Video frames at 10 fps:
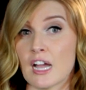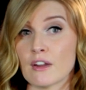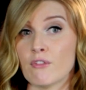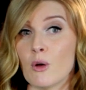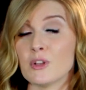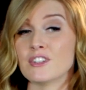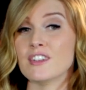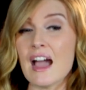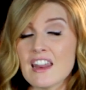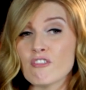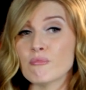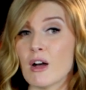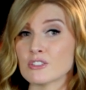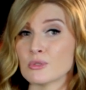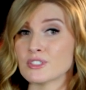Titanfall will not have
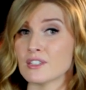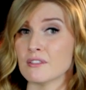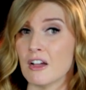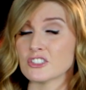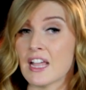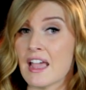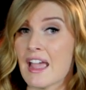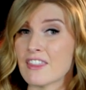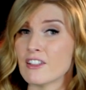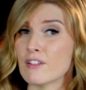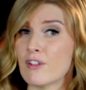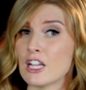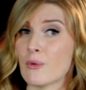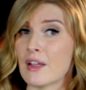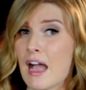mod tools at launch and they'll
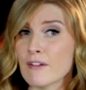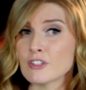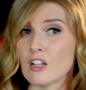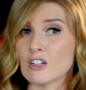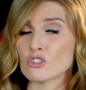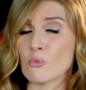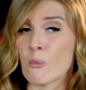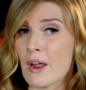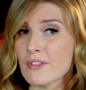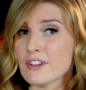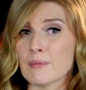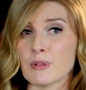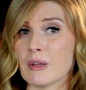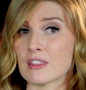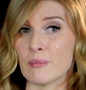evaluate after launch whether to
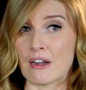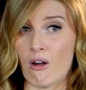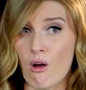implement them at